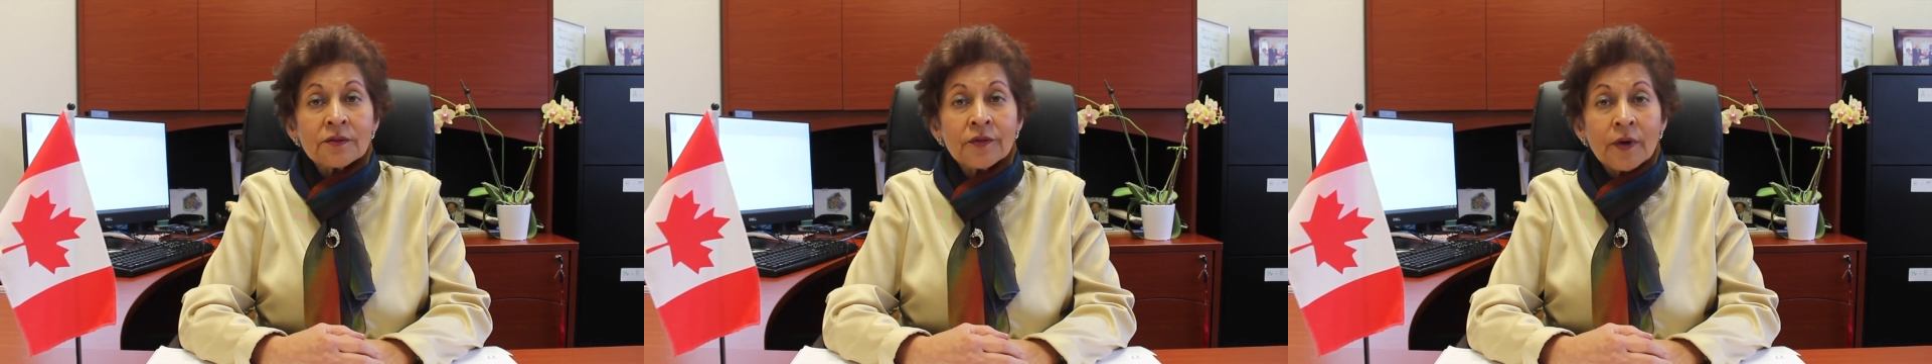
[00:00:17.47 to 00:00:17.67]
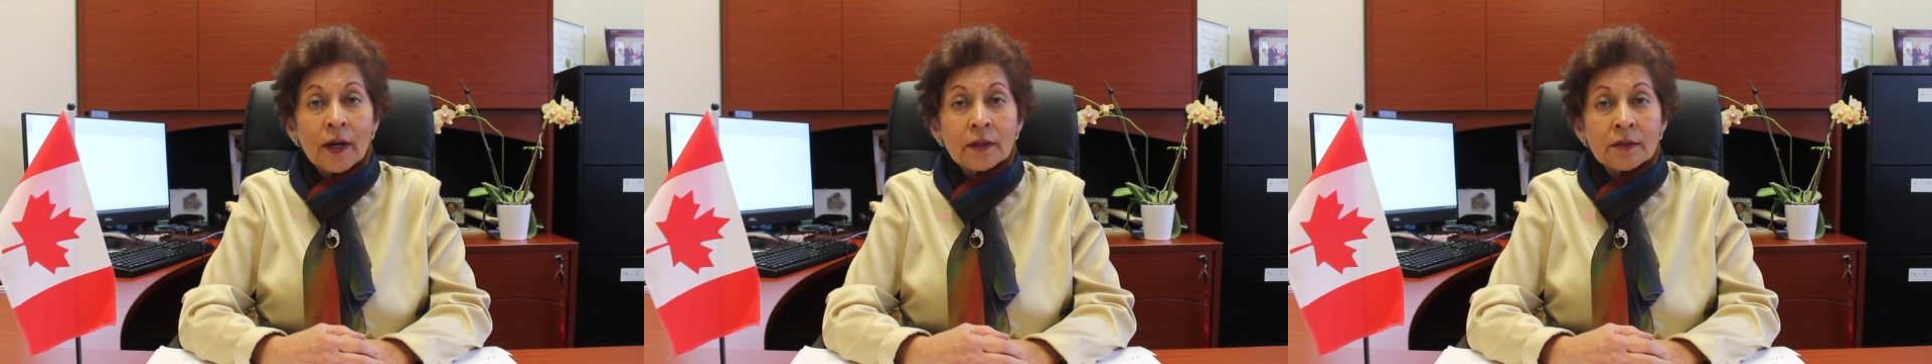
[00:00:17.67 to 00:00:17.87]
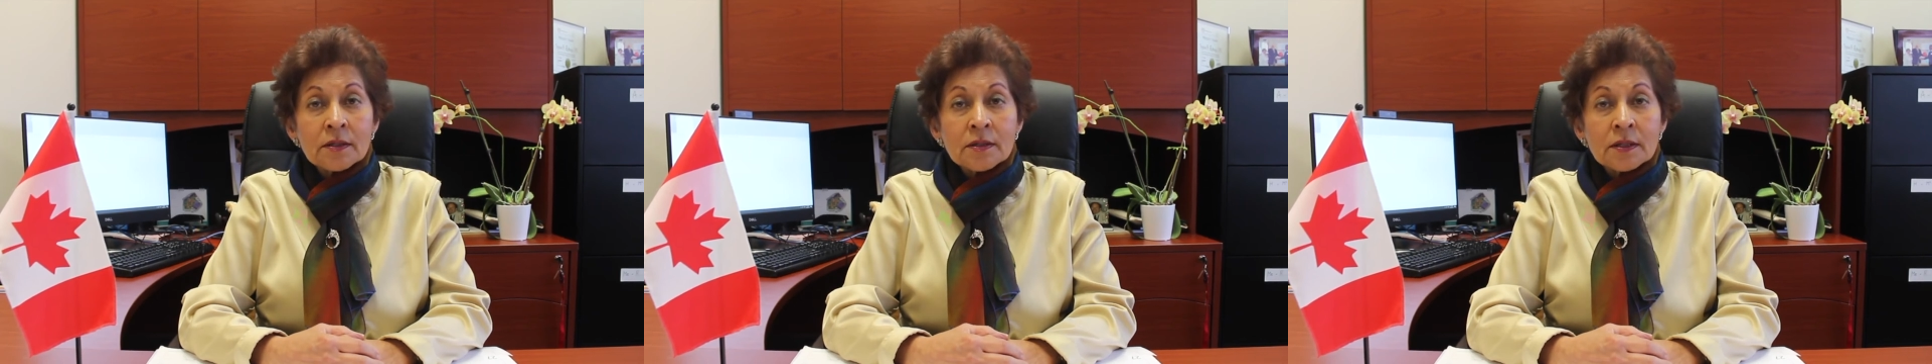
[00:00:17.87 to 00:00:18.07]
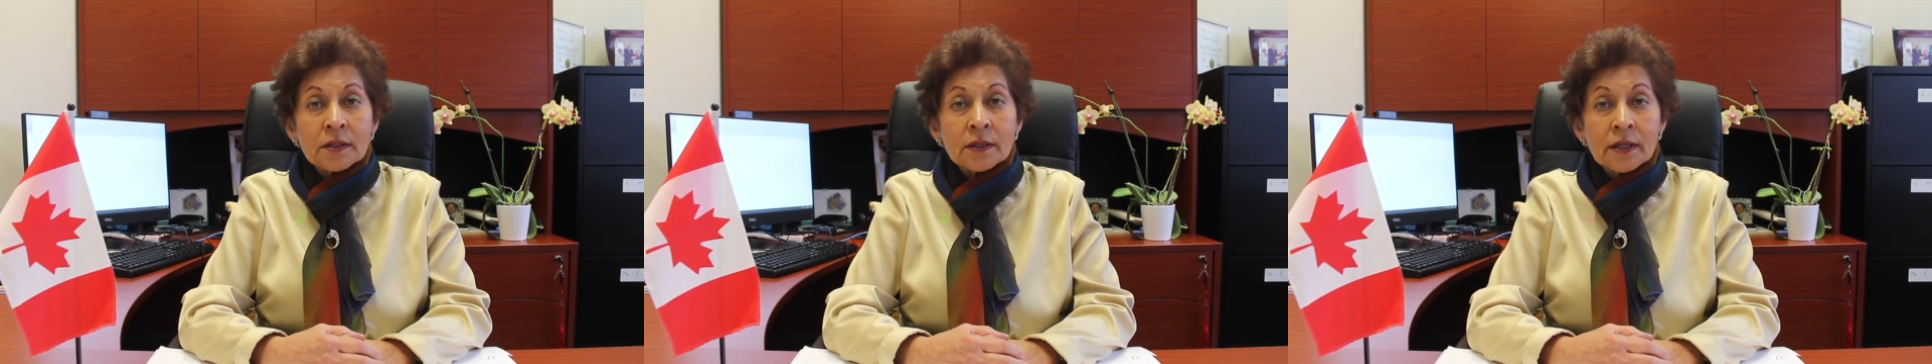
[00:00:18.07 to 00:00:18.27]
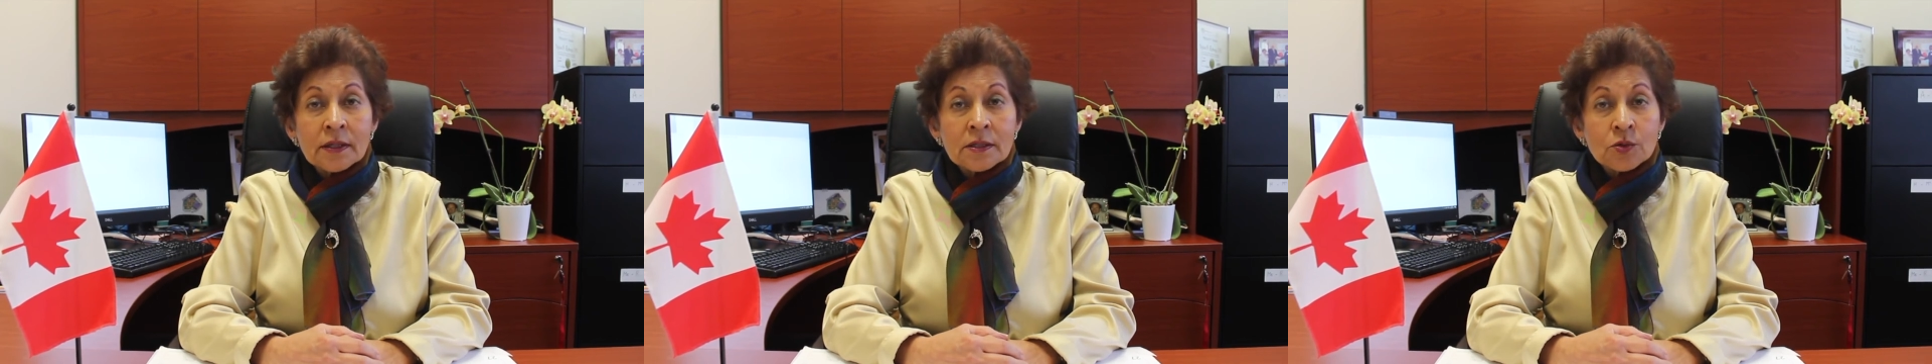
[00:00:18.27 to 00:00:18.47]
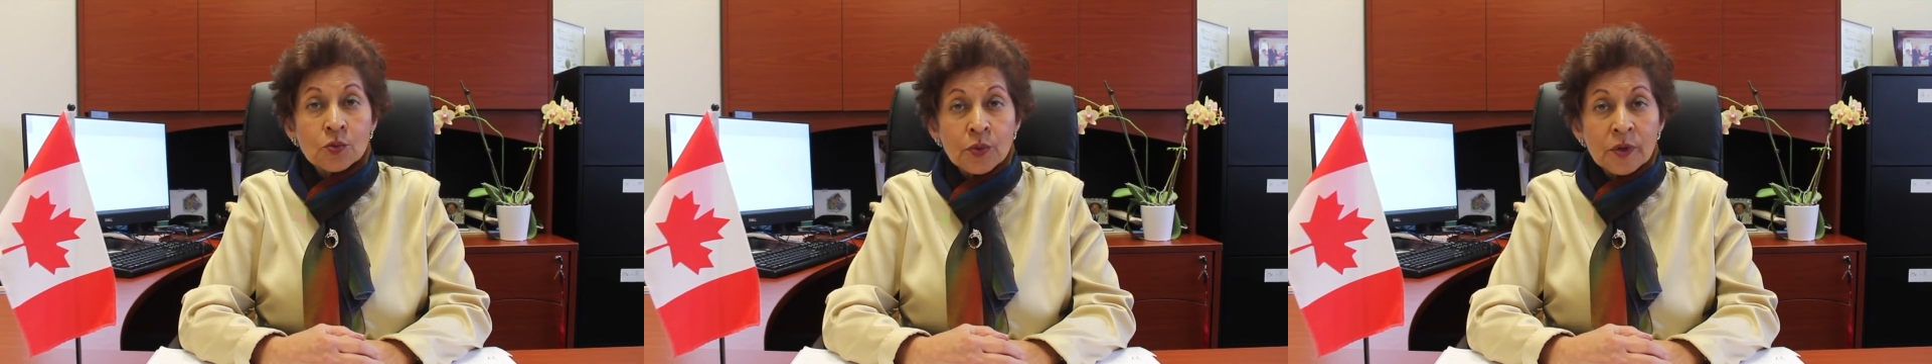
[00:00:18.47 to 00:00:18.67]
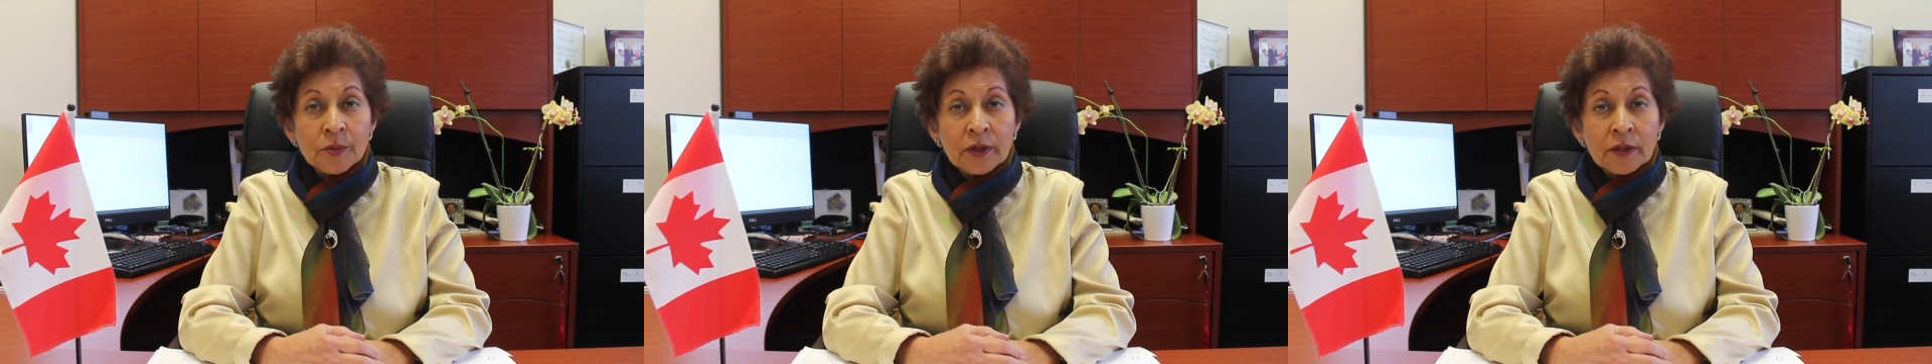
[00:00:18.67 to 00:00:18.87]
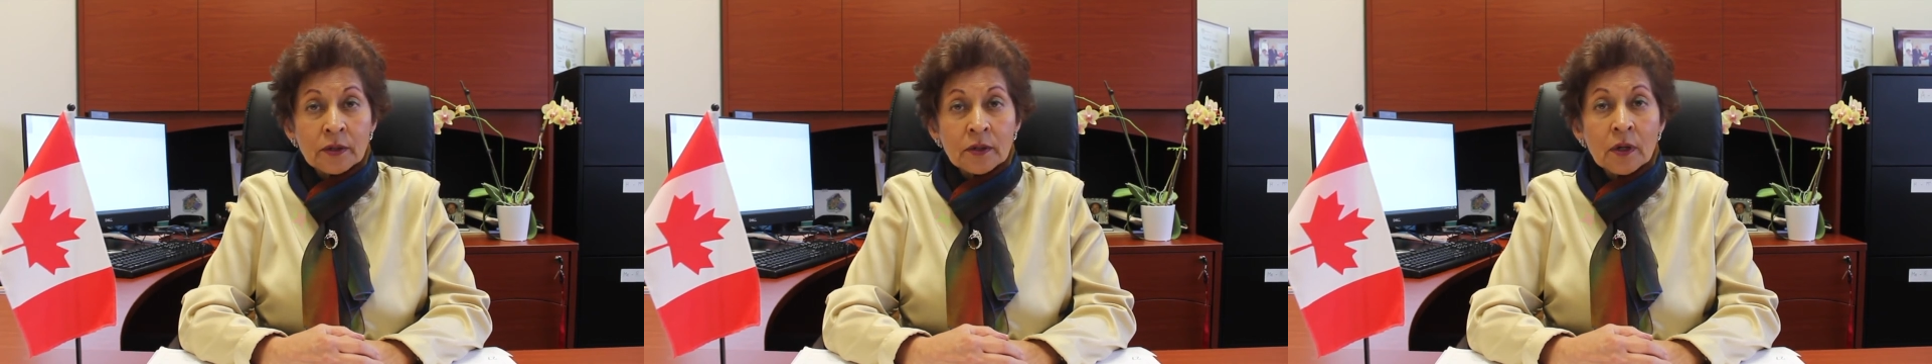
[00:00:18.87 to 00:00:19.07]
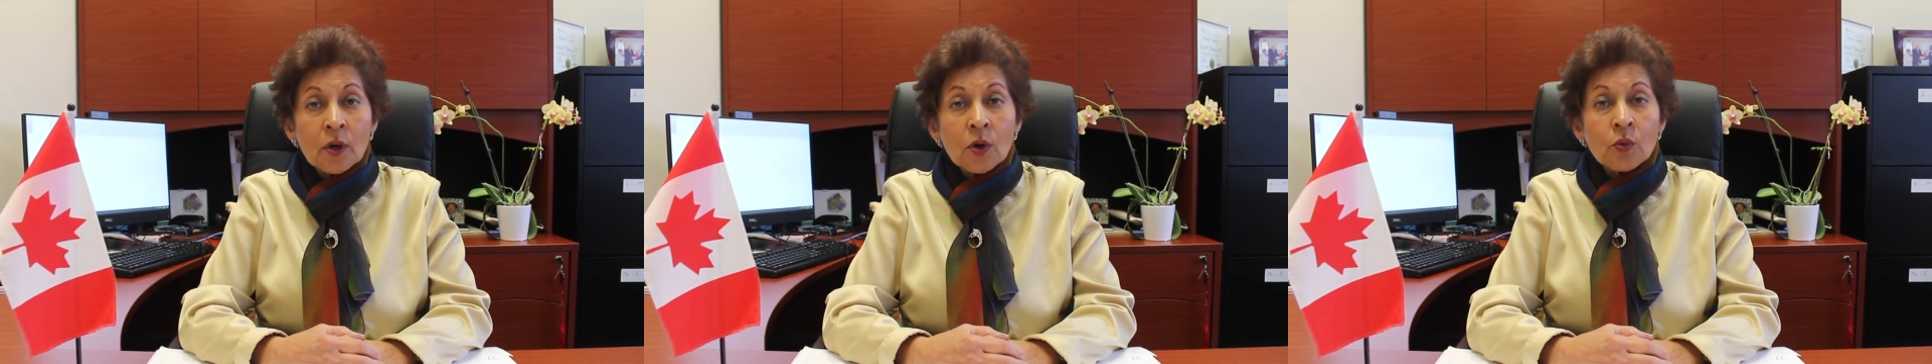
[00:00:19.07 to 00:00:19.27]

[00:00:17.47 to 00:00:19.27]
violence against women